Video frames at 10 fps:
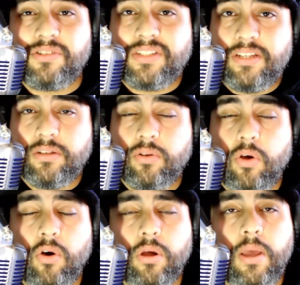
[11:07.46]
season
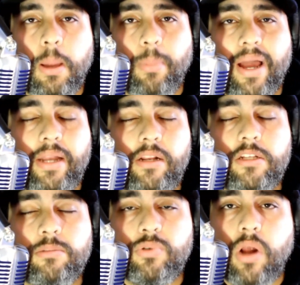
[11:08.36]
long by hitting
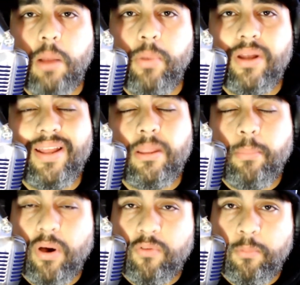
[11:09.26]
the subscribe button and
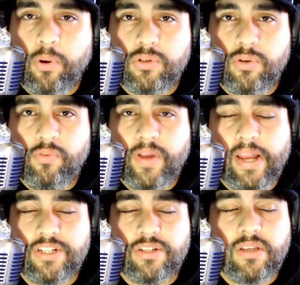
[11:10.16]
the bell for post
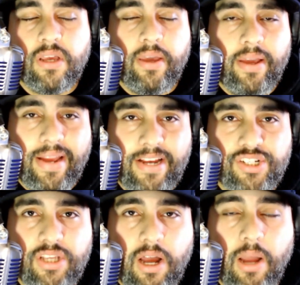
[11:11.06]
notifications
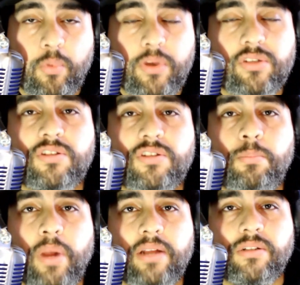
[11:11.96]
each time we start to
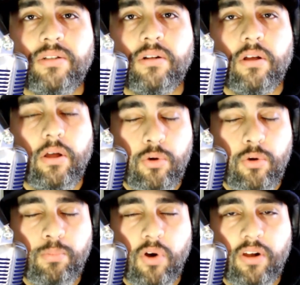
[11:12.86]
banter a
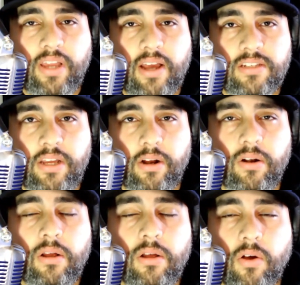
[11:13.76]
new broadcast
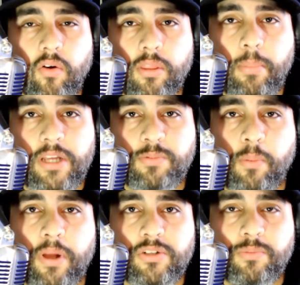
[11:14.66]
here on the
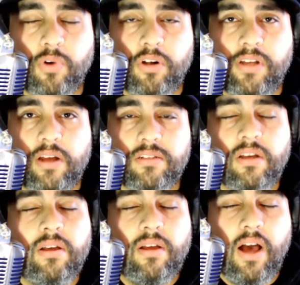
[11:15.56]
Baseball Banter broadcast.
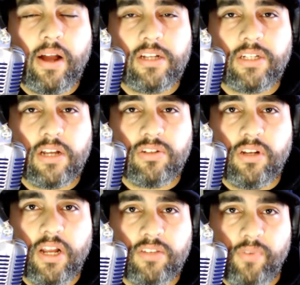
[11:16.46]
I'll catch you guys on
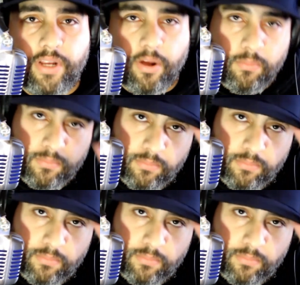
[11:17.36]
the next video.